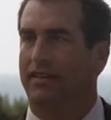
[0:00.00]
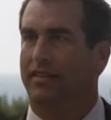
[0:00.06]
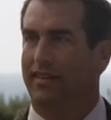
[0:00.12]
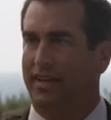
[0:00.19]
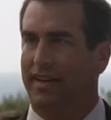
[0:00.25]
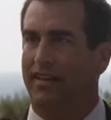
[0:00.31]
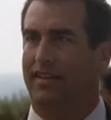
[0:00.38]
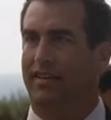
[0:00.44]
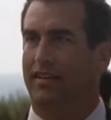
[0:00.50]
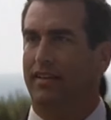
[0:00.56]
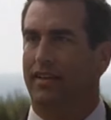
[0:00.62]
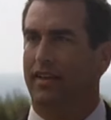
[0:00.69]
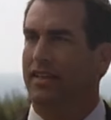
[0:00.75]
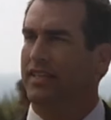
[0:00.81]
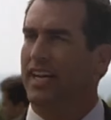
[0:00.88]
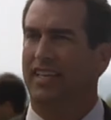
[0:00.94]
Right?
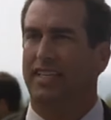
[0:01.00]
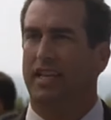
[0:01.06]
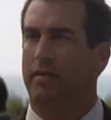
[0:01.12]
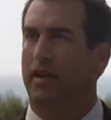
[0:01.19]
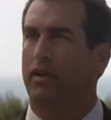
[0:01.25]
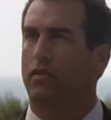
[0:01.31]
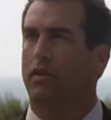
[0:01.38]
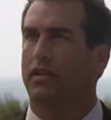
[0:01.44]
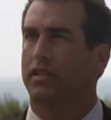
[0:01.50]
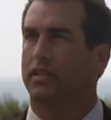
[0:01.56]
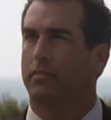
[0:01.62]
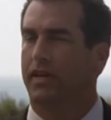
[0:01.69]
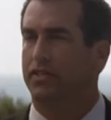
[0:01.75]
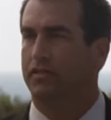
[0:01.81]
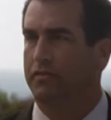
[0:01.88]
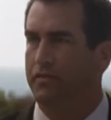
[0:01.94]
God damn it, I don't know what it is
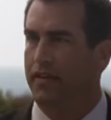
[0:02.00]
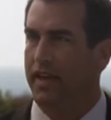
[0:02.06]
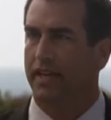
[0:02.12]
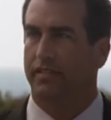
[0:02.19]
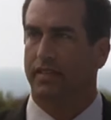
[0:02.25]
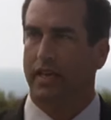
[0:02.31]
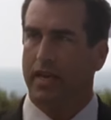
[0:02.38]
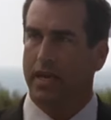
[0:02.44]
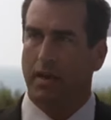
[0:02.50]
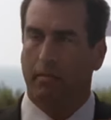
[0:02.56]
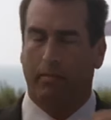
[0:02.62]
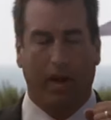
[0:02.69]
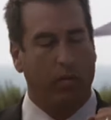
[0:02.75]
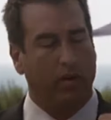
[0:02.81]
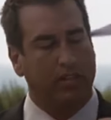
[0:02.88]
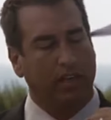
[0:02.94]
about your face, but
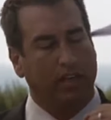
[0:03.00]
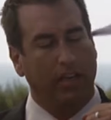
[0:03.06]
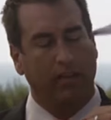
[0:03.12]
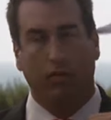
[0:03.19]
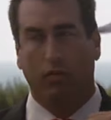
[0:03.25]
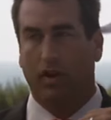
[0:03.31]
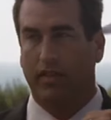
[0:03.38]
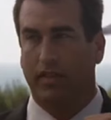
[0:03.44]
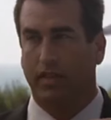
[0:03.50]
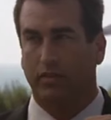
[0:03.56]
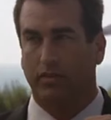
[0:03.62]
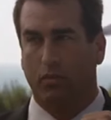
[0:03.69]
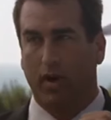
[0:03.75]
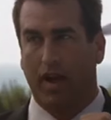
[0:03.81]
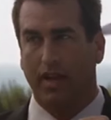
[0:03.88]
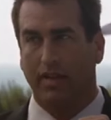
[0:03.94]
I want to deliver one of these
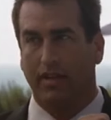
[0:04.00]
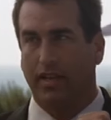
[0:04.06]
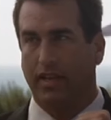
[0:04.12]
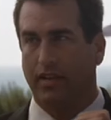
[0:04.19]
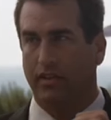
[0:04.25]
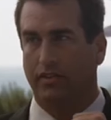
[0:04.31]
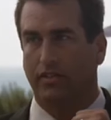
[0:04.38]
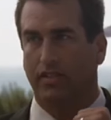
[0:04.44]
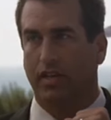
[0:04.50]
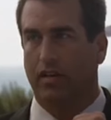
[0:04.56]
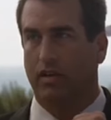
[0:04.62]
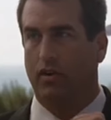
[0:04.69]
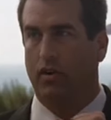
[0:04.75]
right in your suck